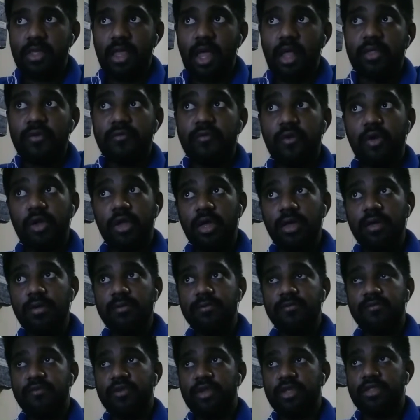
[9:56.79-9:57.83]
And the
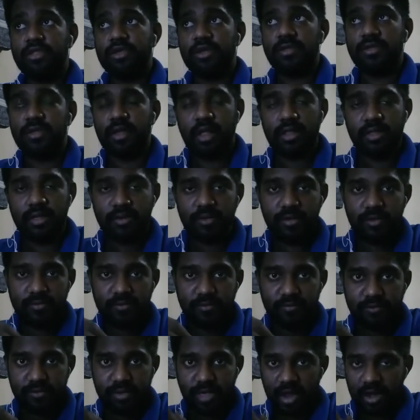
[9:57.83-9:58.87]
following features are the
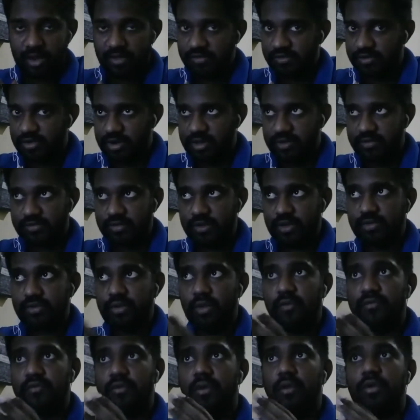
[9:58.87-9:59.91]
characteristics
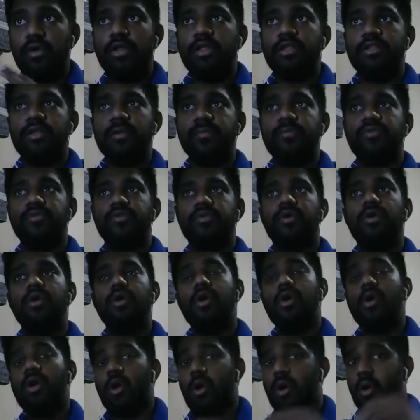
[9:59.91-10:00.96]
of organisms.
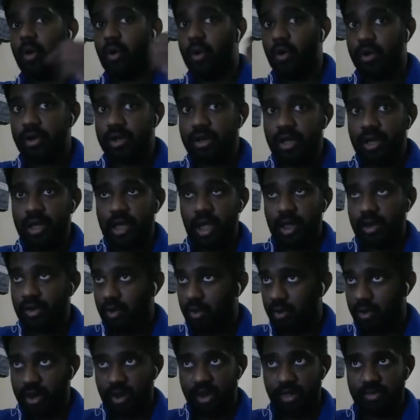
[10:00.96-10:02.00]
Order and
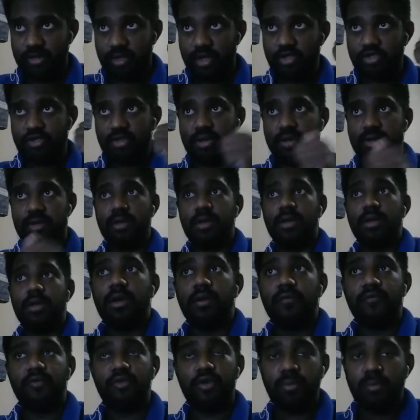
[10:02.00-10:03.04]
organization.
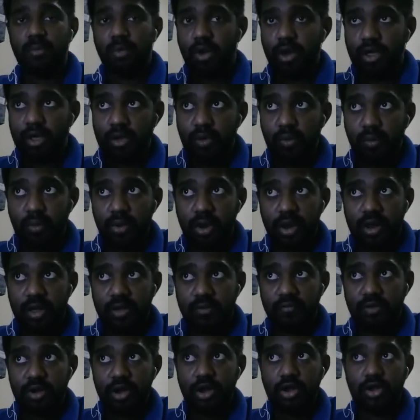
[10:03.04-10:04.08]
From molecular
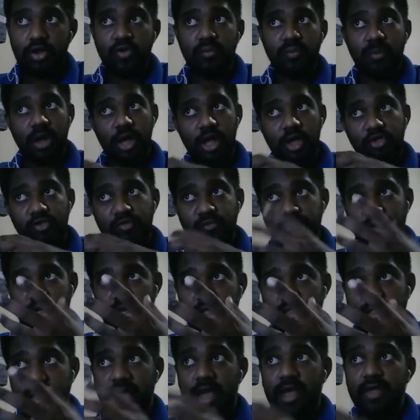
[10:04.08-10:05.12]
level to
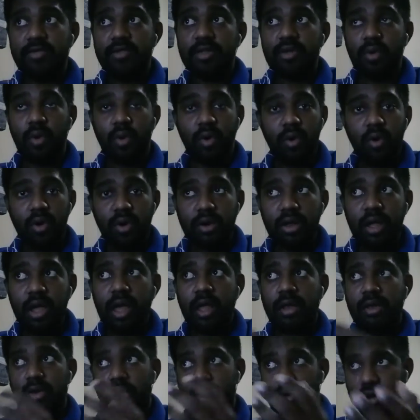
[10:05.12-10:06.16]
biosphere, there is an order
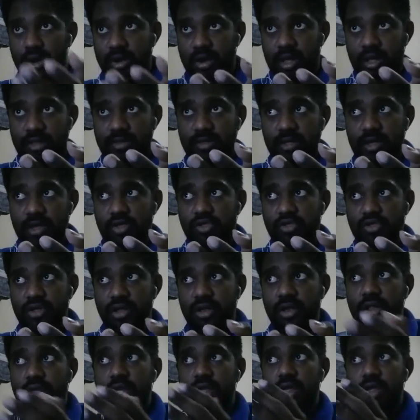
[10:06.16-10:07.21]
and
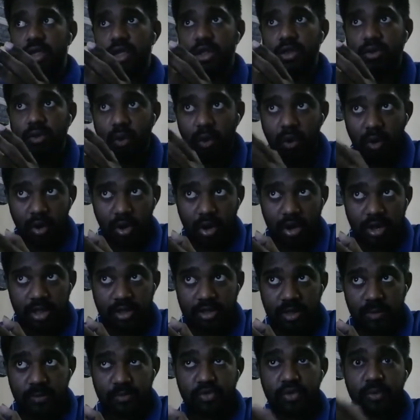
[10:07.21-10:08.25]
organization in
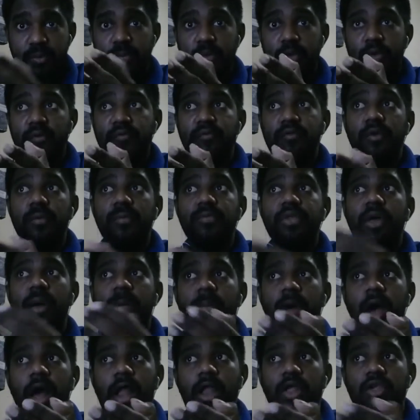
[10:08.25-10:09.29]
organisms to perform their
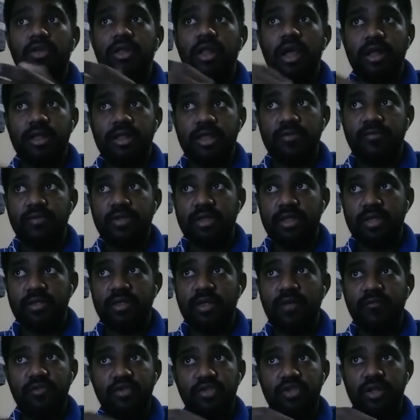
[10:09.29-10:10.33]
biological activities
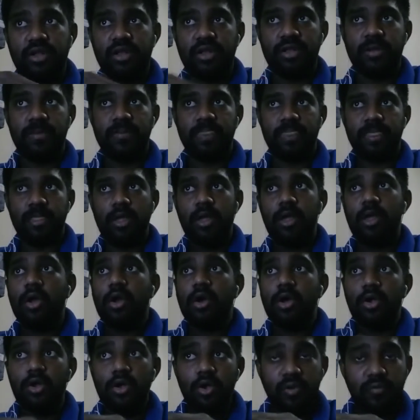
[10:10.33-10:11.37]
efficiently.
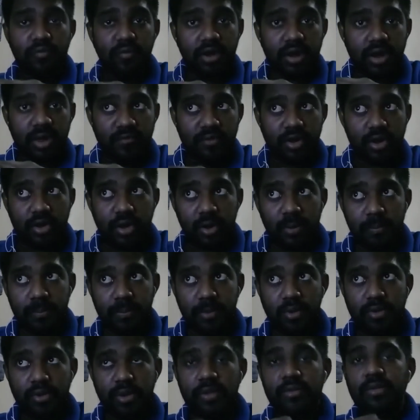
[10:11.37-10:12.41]
Lower level
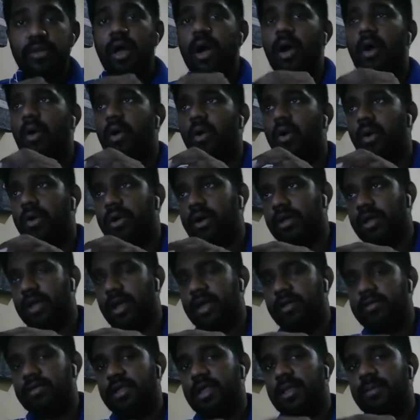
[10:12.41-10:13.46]
components are
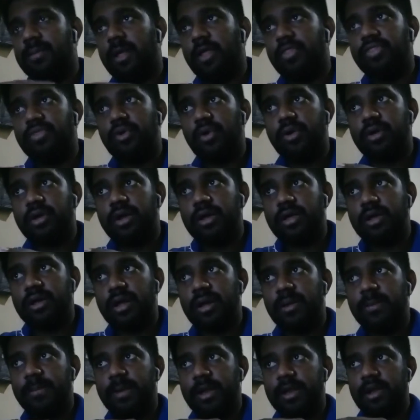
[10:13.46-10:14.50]
organized in
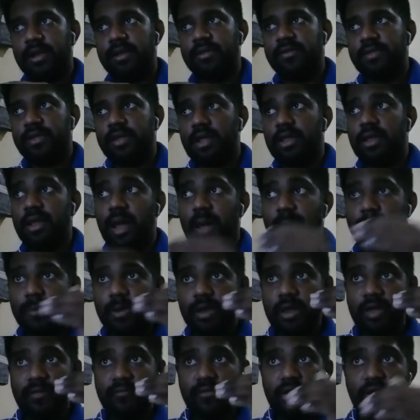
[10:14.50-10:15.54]
methodical patterns in upper
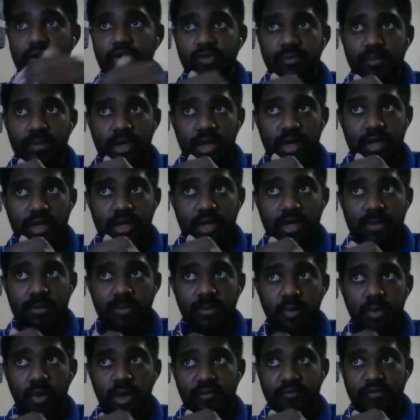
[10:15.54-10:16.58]
level to make it
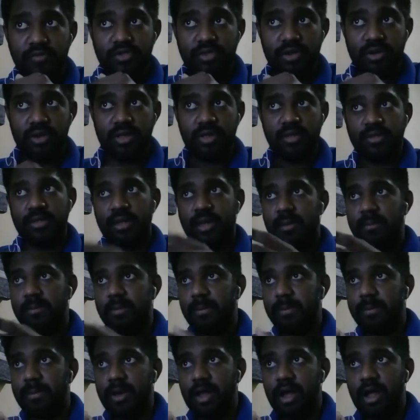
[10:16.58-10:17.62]
more efficient. Example,
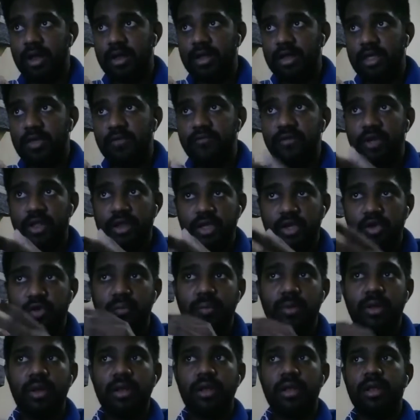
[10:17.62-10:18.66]
plant leaf and
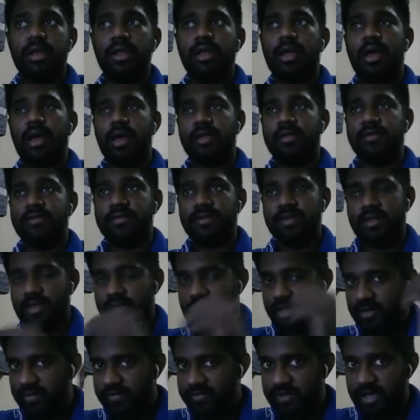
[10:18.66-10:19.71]
human eyes.
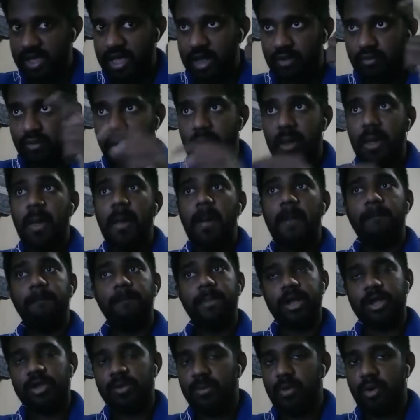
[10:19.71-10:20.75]
Second one,
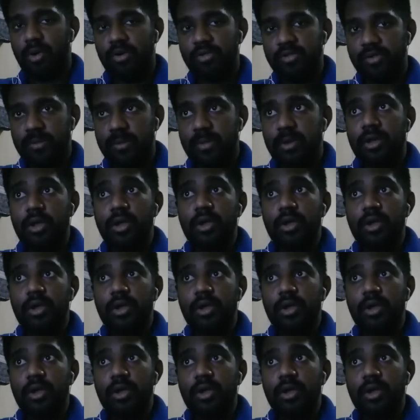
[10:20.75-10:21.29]
metabolism.